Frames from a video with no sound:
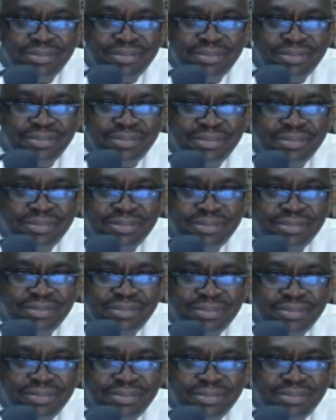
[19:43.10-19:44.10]
Yes.
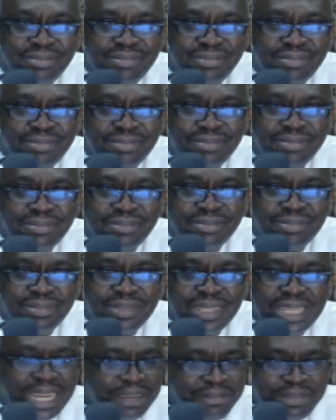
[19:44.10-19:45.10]

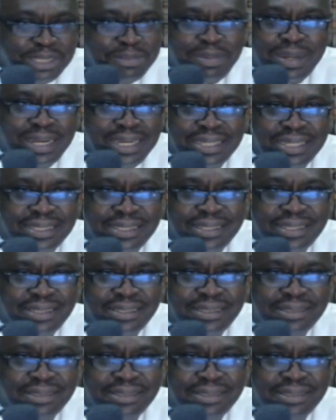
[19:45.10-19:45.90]
Life is balanced.